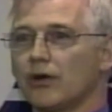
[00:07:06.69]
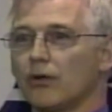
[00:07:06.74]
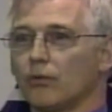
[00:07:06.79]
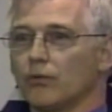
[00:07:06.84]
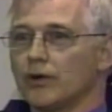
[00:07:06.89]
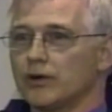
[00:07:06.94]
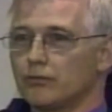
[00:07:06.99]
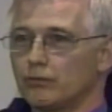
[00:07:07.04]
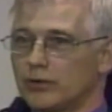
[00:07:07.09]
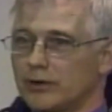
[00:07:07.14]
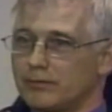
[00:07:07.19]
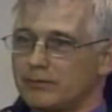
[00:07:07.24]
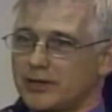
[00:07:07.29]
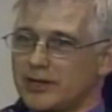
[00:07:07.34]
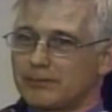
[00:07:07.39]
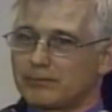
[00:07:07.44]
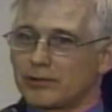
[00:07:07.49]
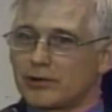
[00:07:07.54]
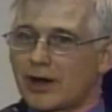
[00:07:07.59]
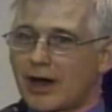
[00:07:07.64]
When
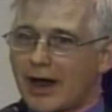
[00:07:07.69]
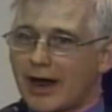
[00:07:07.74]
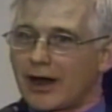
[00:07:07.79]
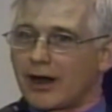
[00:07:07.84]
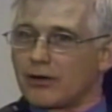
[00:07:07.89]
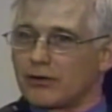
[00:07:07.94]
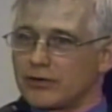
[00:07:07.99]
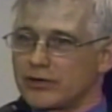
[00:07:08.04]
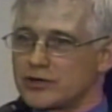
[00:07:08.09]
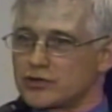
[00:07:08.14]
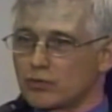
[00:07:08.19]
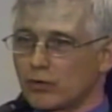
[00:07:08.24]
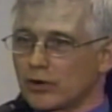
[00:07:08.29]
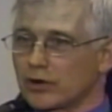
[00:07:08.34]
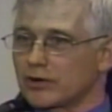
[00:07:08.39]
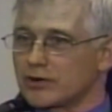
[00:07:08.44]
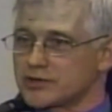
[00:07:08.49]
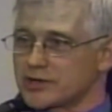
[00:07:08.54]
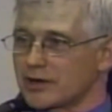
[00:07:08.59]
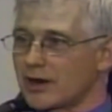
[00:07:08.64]
people hire these
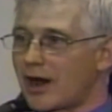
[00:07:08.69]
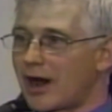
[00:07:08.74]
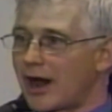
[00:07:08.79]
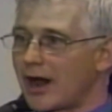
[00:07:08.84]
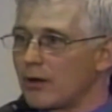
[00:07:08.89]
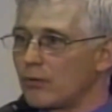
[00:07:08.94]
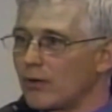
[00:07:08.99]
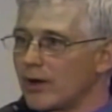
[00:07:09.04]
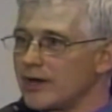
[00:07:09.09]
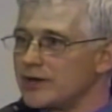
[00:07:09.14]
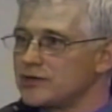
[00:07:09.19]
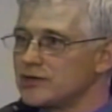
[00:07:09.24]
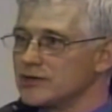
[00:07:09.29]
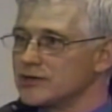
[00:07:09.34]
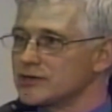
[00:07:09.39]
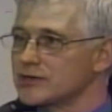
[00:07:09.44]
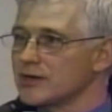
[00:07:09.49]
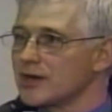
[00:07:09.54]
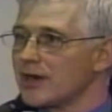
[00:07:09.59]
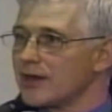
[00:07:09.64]
workers at high
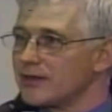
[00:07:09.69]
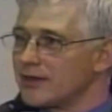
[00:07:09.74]
wages,